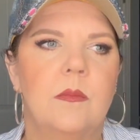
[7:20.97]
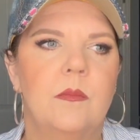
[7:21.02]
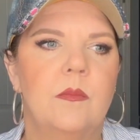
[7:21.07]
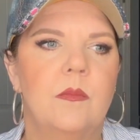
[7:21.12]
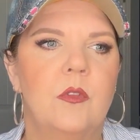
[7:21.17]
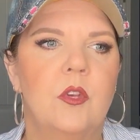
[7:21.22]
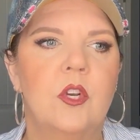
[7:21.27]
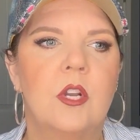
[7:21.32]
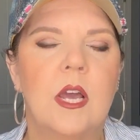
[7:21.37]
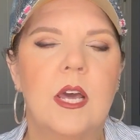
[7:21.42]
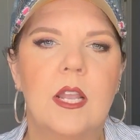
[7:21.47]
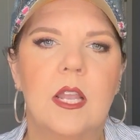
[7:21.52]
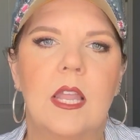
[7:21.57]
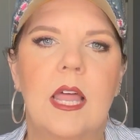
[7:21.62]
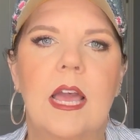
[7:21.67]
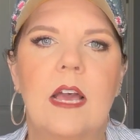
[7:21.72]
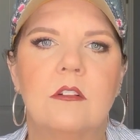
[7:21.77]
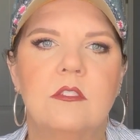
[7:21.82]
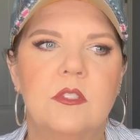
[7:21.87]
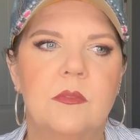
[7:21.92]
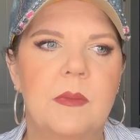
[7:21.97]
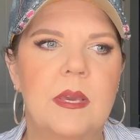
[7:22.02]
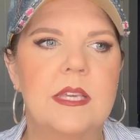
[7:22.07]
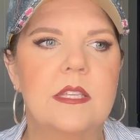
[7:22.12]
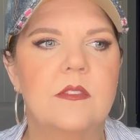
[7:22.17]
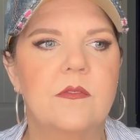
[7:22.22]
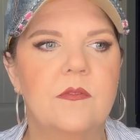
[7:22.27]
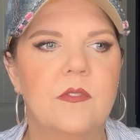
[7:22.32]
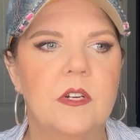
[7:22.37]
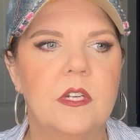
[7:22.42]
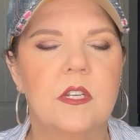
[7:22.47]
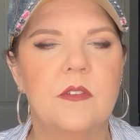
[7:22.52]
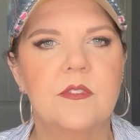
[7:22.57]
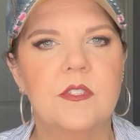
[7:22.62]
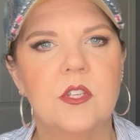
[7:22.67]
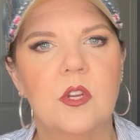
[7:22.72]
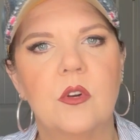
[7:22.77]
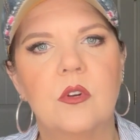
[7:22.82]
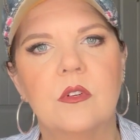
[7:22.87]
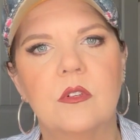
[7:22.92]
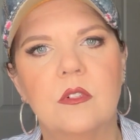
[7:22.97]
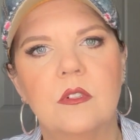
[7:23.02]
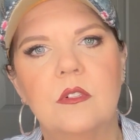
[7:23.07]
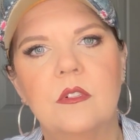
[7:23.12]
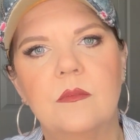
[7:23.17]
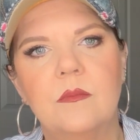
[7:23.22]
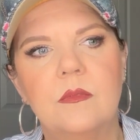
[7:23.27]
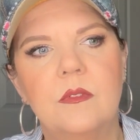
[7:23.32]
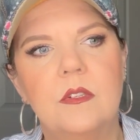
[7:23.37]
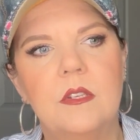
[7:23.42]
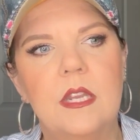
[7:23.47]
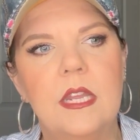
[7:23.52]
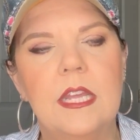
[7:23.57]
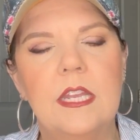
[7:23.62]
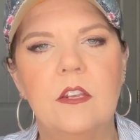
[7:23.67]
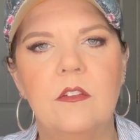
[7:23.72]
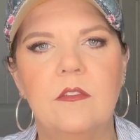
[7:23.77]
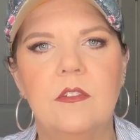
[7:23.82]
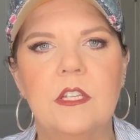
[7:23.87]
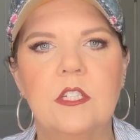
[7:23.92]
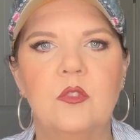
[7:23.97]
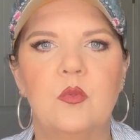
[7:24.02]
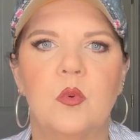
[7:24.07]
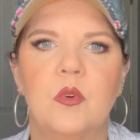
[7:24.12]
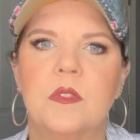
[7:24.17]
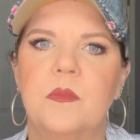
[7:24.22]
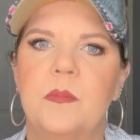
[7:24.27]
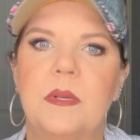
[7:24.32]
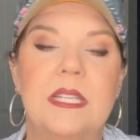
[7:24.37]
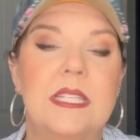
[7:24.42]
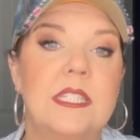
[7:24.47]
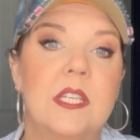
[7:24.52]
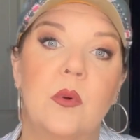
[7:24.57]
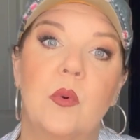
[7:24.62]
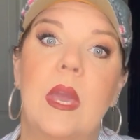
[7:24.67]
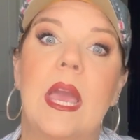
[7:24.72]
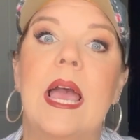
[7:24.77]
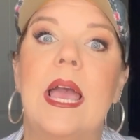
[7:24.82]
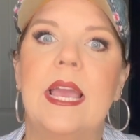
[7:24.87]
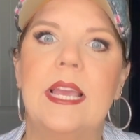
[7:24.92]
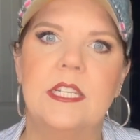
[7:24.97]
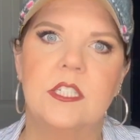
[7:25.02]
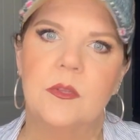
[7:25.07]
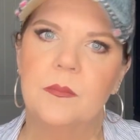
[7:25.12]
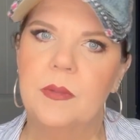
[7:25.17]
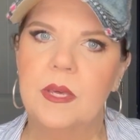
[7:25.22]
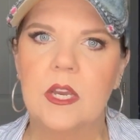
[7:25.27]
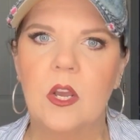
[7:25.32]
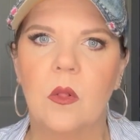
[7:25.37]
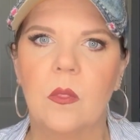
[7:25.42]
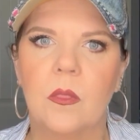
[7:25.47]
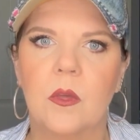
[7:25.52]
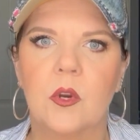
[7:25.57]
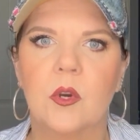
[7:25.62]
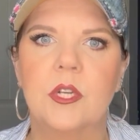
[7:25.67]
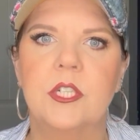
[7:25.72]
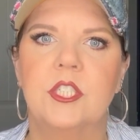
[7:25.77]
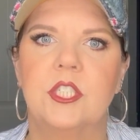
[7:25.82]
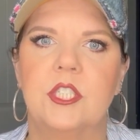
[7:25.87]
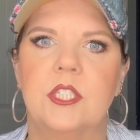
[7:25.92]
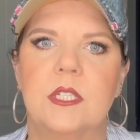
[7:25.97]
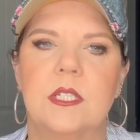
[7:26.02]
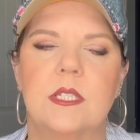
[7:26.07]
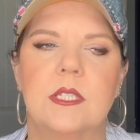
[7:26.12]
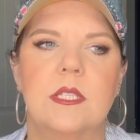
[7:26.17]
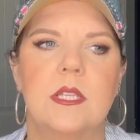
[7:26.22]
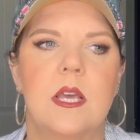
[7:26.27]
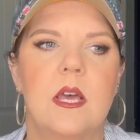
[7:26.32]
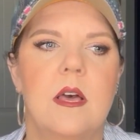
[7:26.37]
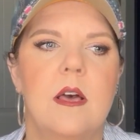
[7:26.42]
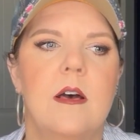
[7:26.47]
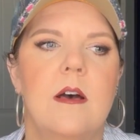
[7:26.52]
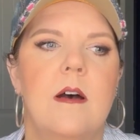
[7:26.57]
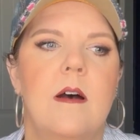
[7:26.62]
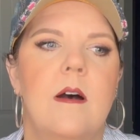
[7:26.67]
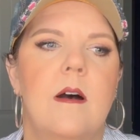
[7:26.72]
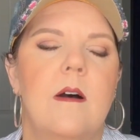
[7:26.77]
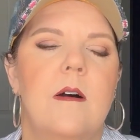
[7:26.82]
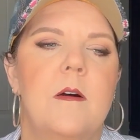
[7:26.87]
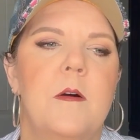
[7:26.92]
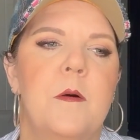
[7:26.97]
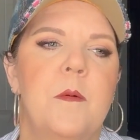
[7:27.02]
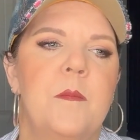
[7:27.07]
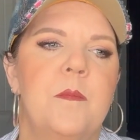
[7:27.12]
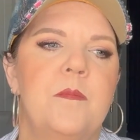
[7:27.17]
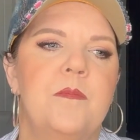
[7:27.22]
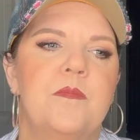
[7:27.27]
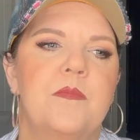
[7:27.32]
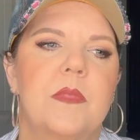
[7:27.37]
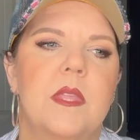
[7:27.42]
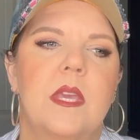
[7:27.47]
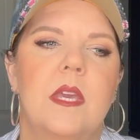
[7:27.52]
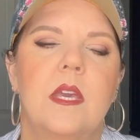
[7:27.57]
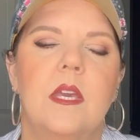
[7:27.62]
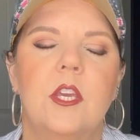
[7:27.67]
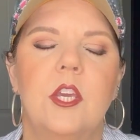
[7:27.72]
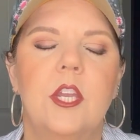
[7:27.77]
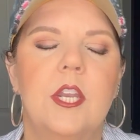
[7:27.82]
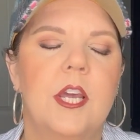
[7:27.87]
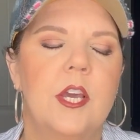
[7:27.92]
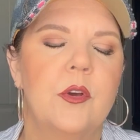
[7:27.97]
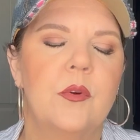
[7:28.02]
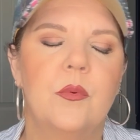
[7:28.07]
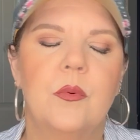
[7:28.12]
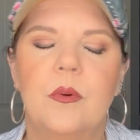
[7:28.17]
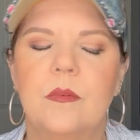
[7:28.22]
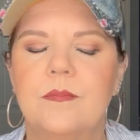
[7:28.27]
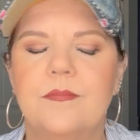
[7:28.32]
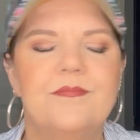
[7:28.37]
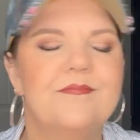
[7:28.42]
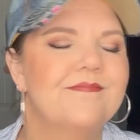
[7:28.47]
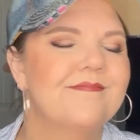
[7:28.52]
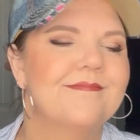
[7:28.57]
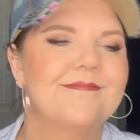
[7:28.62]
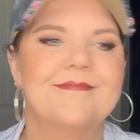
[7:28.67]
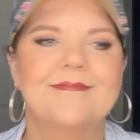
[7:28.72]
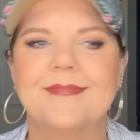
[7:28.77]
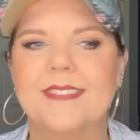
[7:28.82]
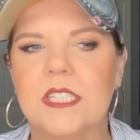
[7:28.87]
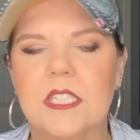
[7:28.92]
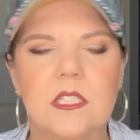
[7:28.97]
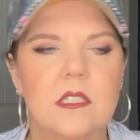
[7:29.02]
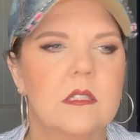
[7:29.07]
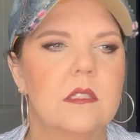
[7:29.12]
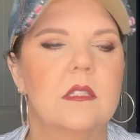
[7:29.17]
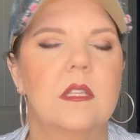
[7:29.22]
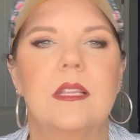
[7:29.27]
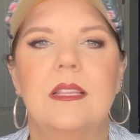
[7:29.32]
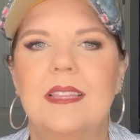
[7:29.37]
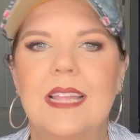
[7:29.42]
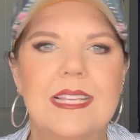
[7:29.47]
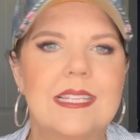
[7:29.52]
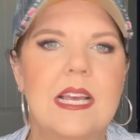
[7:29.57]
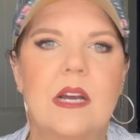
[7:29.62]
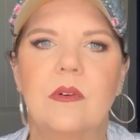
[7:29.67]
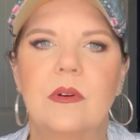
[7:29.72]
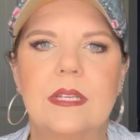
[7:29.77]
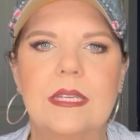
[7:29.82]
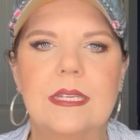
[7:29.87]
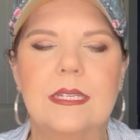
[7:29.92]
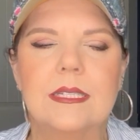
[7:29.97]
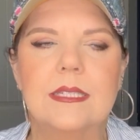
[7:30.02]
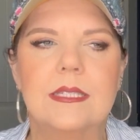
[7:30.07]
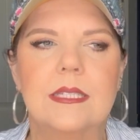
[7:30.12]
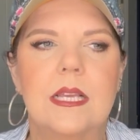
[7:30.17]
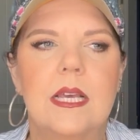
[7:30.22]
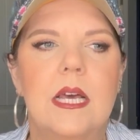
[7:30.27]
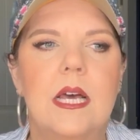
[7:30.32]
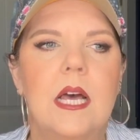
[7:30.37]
You're not allowed to make fun of certain individuals, but it's okay to pick on the Christians. You know, that's how it is.